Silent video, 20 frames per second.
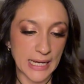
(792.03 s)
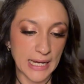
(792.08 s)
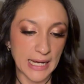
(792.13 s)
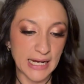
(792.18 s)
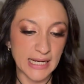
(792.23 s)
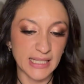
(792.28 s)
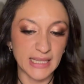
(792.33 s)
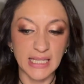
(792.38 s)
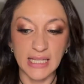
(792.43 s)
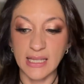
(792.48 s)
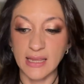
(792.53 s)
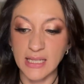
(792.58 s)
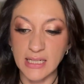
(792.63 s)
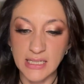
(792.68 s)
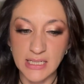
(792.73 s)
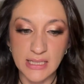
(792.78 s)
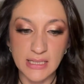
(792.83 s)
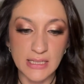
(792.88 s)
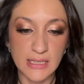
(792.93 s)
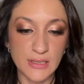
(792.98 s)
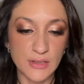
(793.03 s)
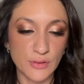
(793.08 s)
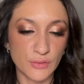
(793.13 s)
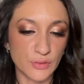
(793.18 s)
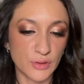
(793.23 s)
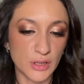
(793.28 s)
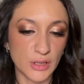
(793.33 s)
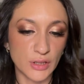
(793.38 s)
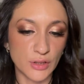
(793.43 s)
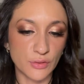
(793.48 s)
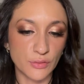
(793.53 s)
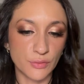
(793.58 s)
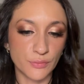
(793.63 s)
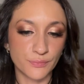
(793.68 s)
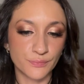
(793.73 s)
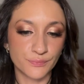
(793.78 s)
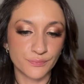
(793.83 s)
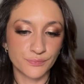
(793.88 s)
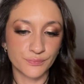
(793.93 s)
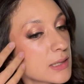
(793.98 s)
I think this is discontinued.
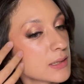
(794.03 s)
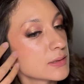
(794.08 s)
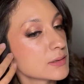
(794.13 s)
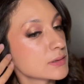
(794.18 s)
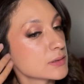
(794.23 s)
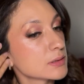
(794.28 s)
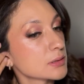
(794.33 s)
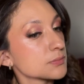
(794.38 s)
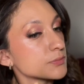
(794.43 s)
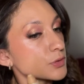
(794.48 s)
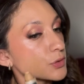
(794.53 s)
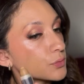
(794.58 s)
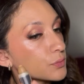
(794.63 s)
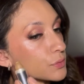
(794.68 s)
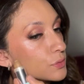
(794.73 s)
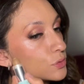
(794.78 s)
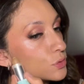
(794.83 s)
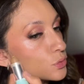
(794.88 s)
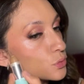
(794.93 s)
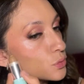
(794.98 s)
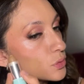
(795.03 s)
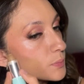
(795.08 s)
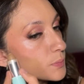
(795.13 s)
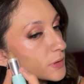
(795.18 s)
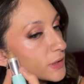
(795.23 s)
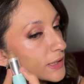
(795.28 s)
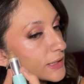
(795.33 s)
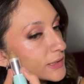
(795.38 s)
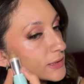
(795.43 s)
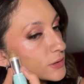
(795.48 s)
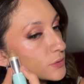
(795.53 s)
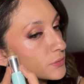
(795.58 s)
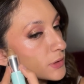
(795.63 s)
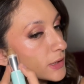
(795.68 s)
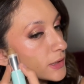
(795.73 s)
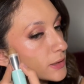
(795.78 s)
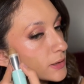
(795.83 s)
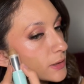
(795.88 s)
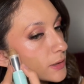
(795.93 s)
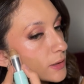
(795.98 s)
And I'm going to apply
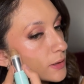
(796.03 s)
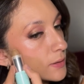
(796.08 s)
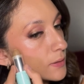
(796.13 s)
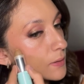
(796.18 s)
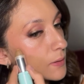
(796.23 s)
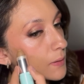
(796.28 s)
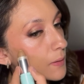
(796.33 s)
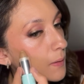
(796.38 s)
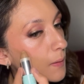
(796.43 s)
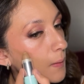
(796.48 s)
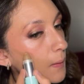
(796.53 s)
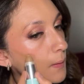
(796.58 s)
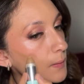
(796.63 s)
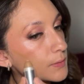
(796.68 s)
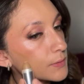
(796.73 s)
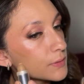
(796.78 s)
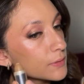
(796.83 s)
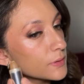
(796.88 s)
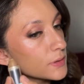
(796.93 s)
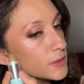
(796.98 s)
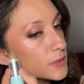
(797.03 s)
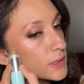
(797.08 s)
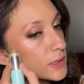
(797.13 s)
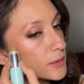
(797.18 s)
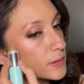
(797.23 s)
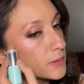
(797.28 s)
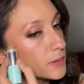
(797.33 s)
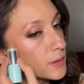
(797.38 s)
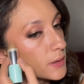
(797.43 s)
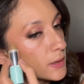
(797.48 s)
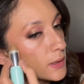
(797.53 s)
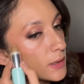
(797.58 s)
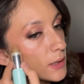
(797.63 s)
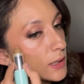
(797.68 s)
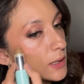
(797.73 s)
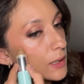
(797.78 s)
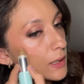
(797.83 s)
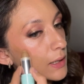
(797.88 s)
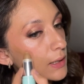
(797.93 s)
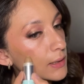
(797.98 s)
directly onto the skin
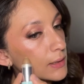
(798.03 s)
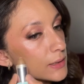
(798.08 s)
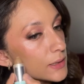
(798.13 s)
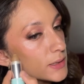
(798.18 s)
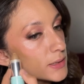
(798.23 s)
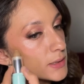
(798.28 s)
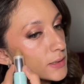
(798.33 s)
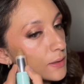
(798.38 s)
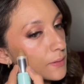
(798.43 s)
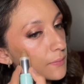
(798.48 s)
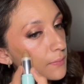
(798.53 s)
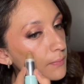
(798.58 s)
this time.